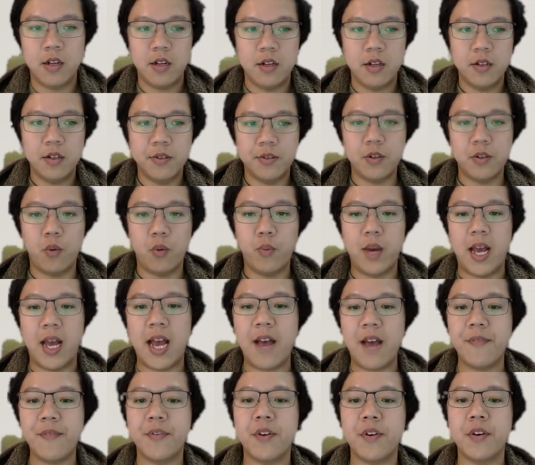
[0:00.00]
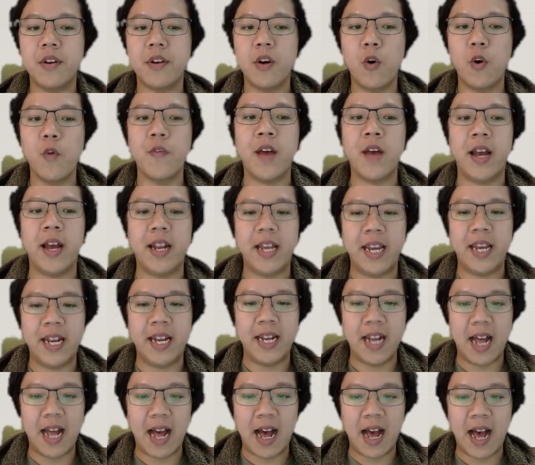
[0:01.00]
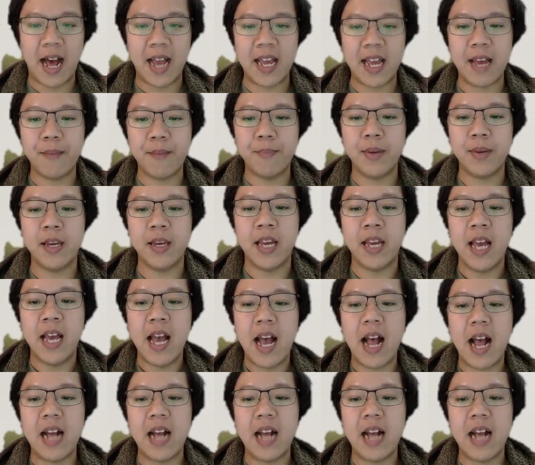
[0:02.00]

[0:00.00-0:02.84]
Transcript: So we have to know that in IMP,